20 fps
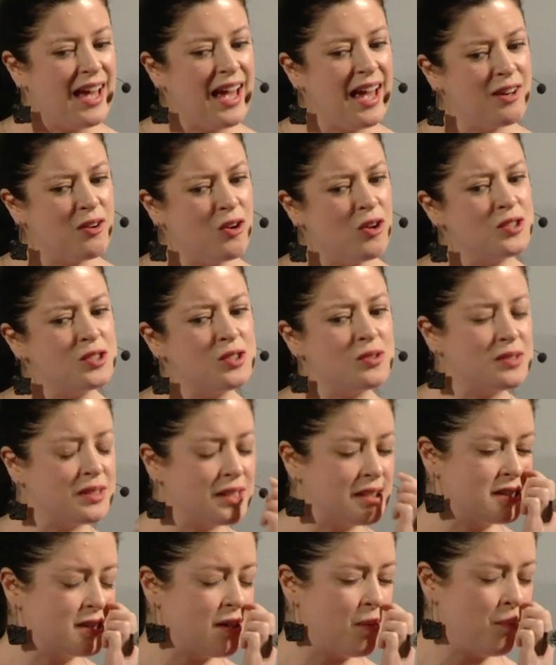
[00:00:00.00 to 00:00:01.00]
and also
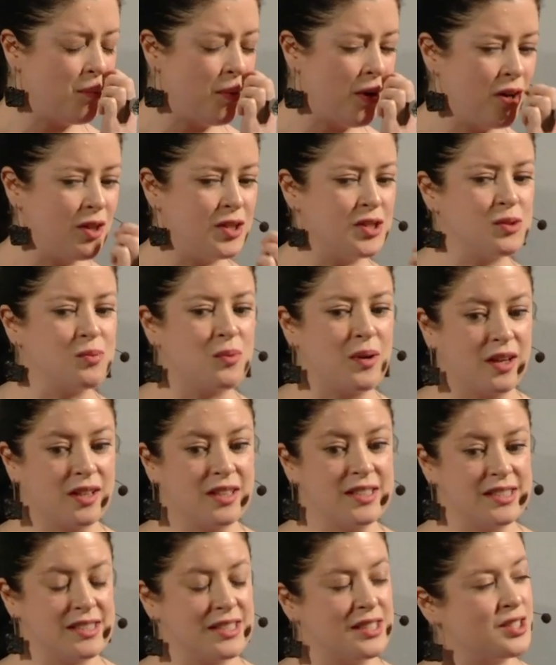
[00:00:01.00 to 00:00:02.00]
like some parts were
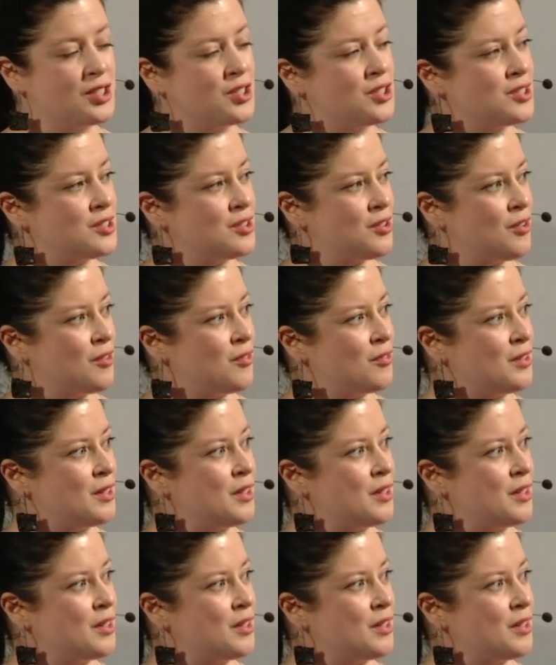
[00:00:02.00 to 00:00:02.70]
considered uh,